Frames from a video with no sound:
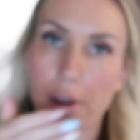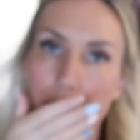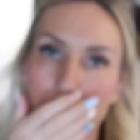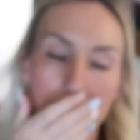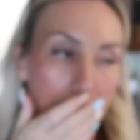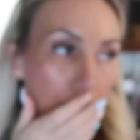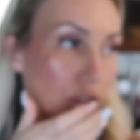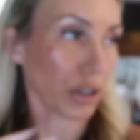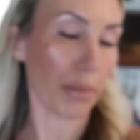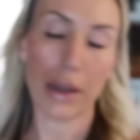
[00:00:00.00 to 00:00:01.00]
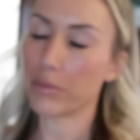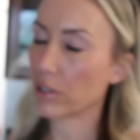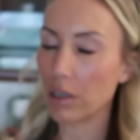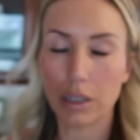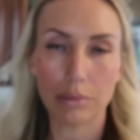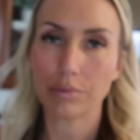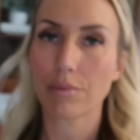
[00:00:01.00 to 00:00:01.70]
All right, guys, I just took a, I'm sorry.